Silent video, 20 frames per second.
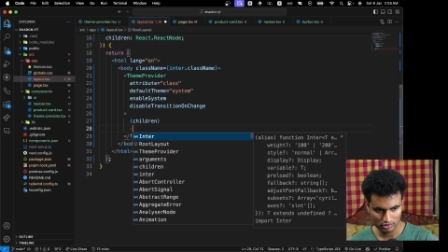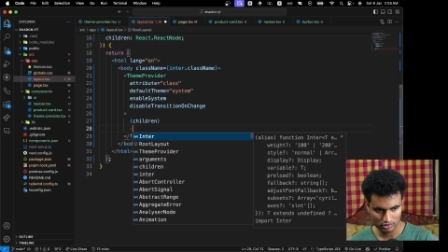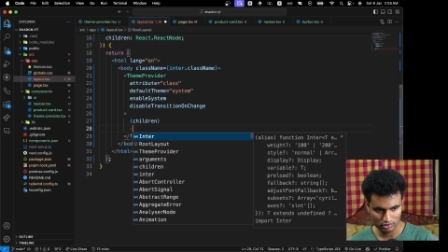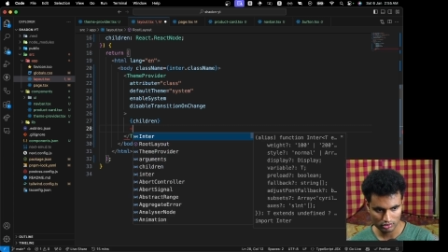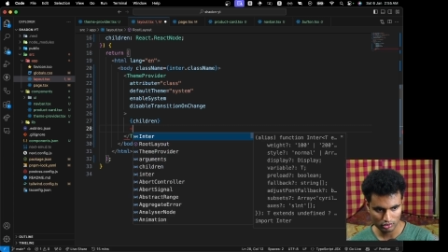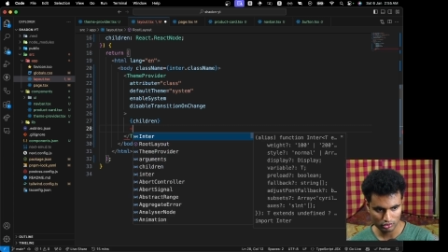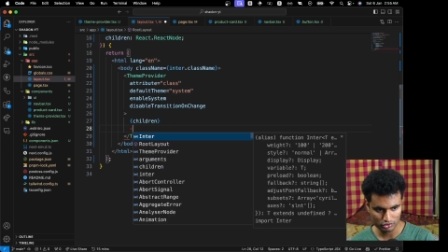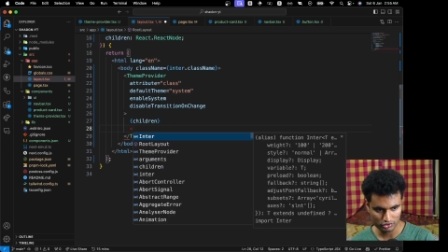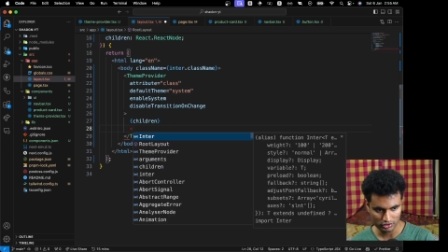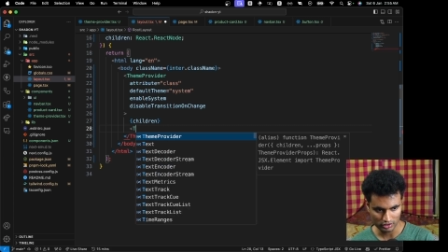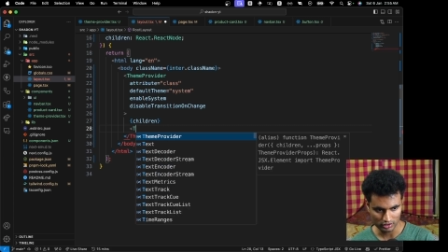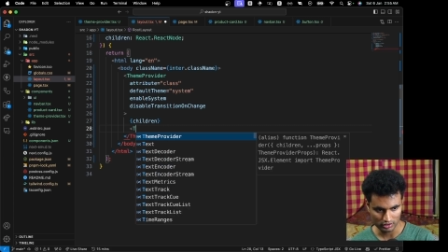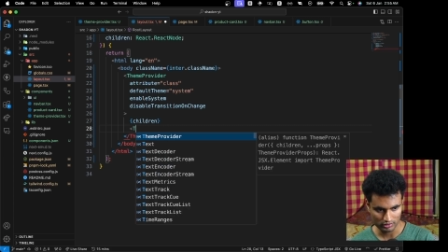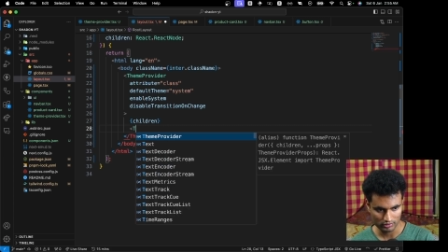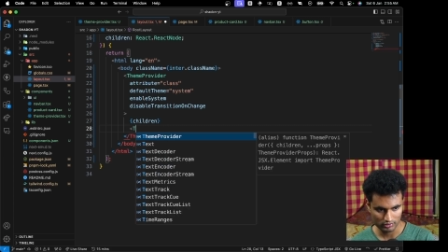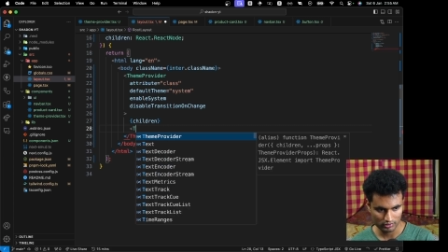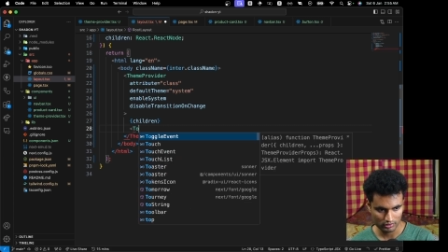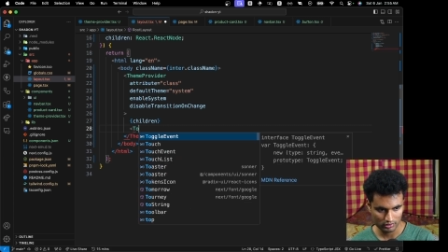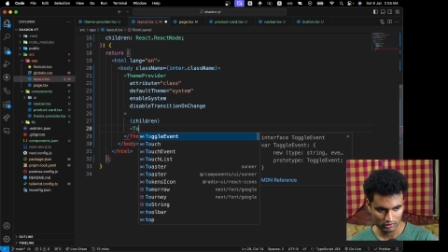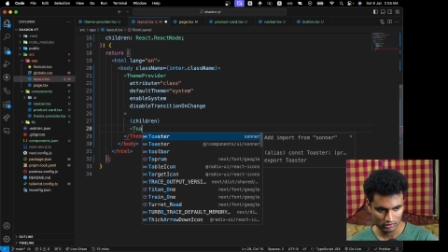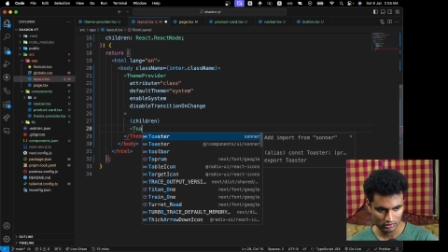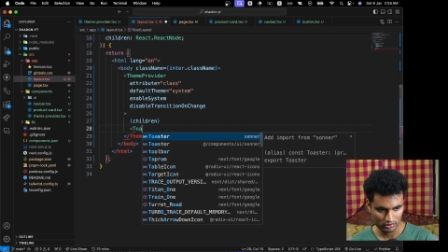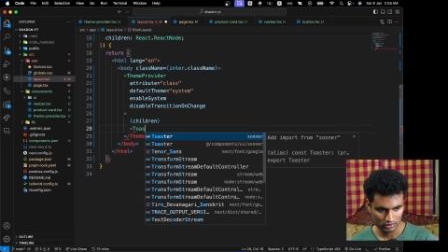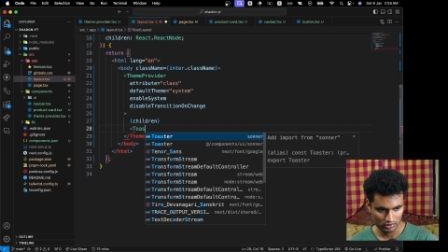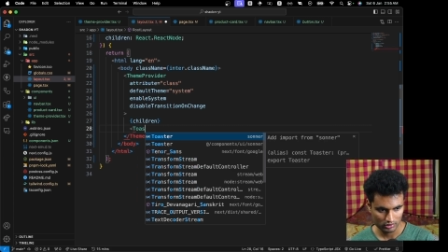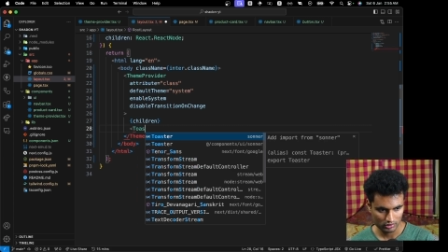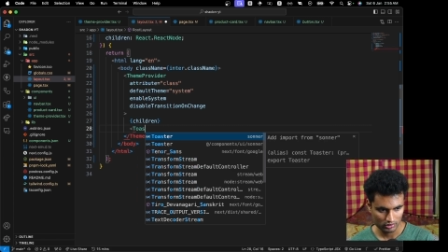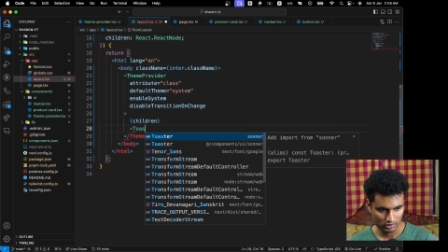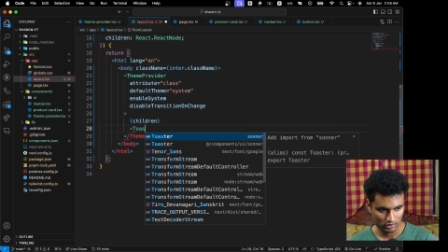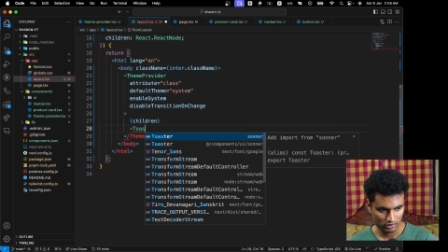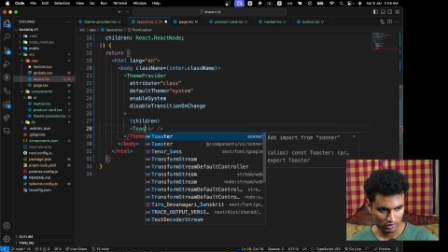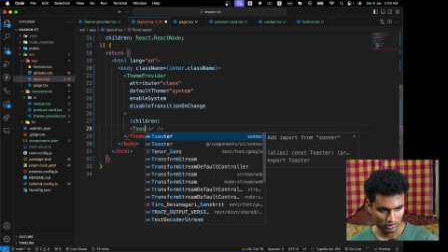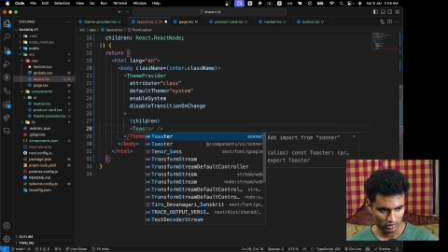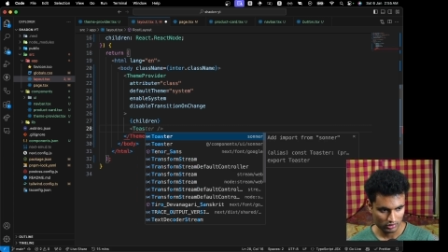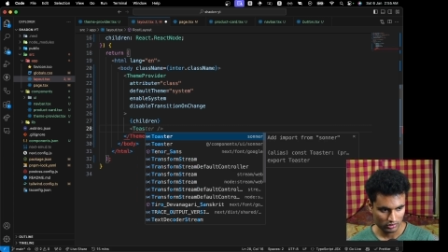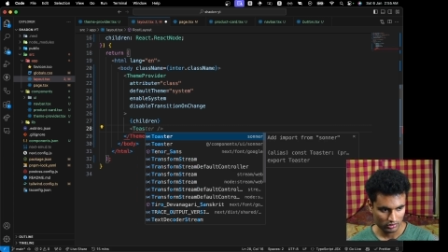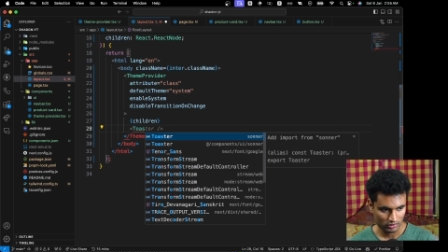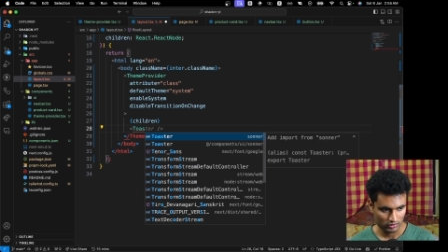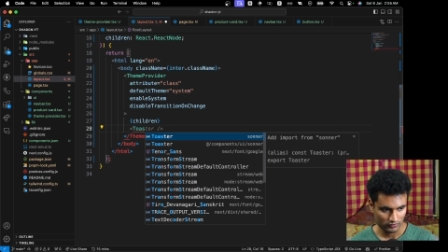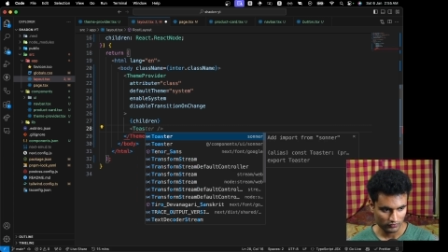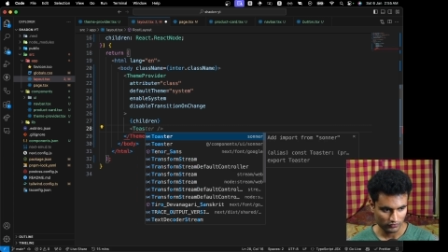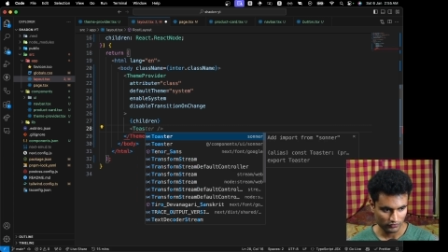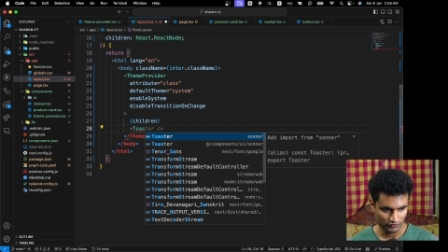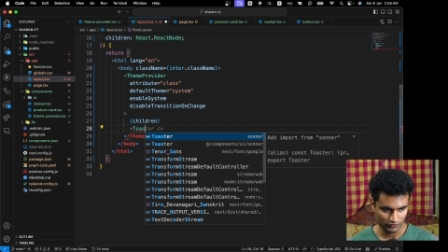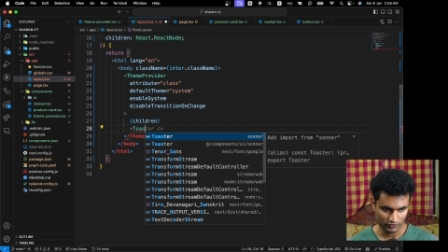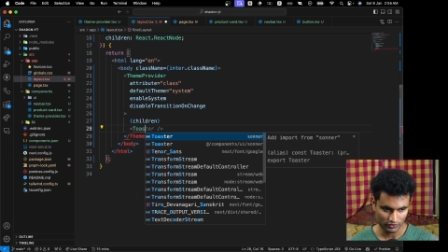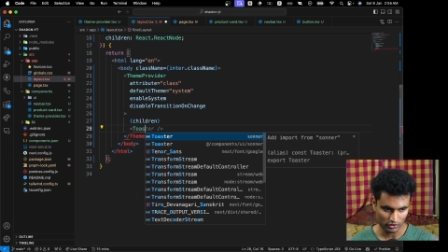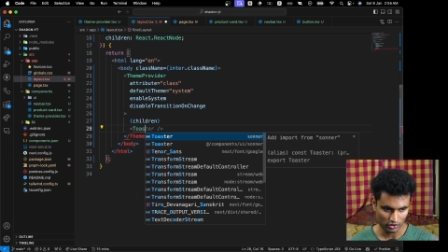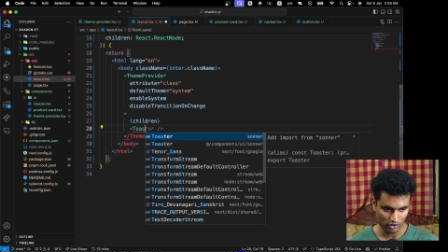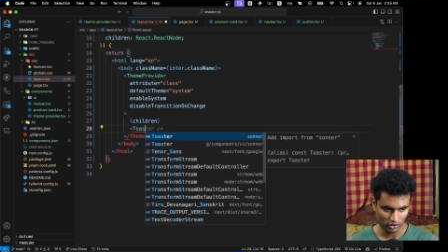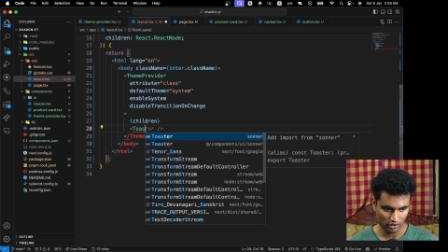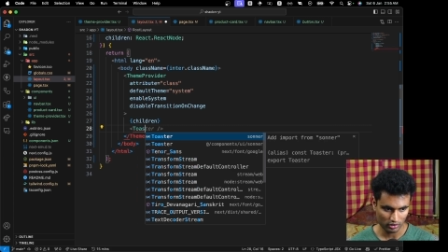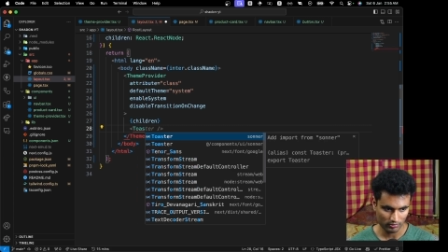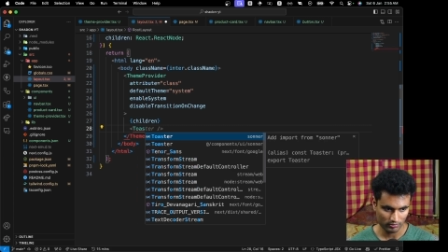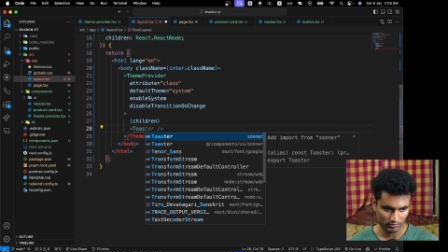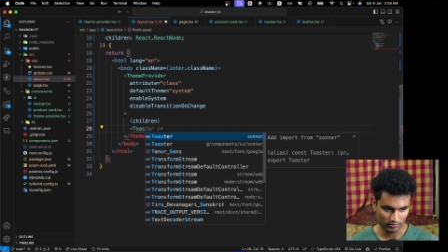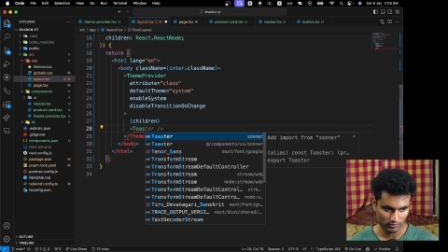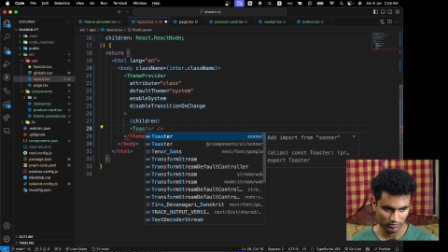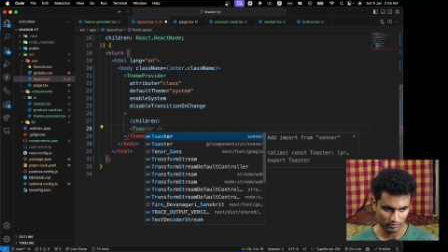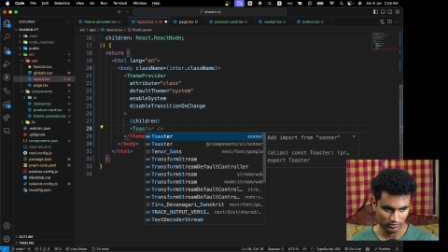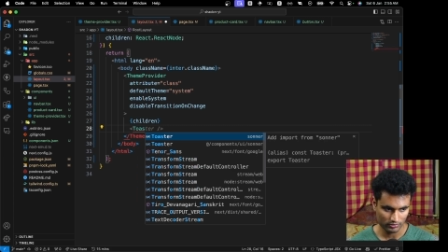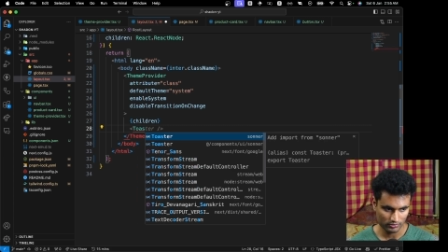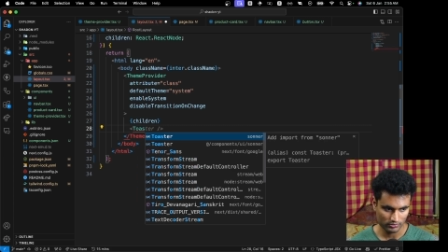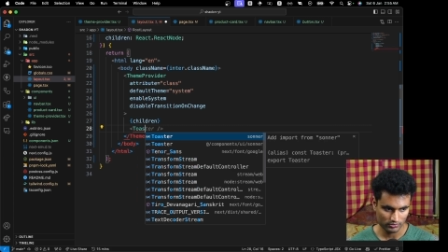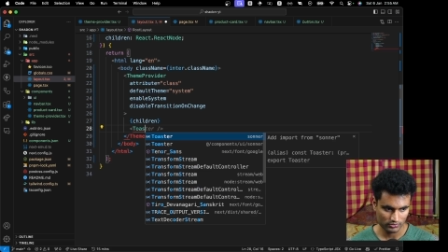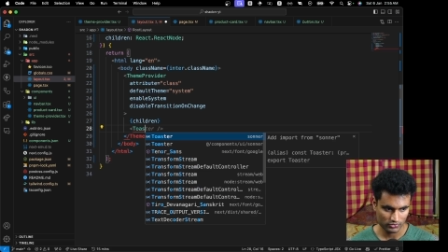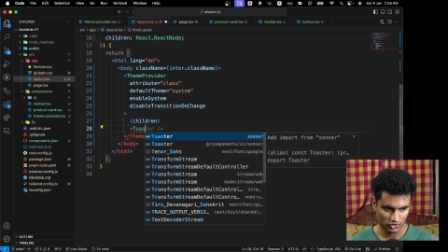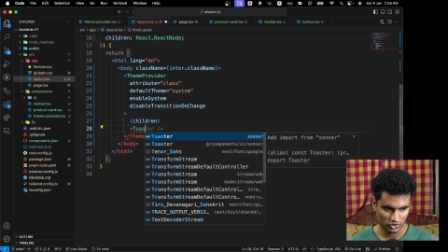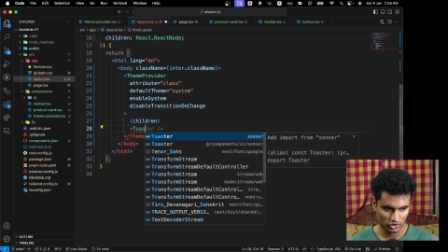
toaster from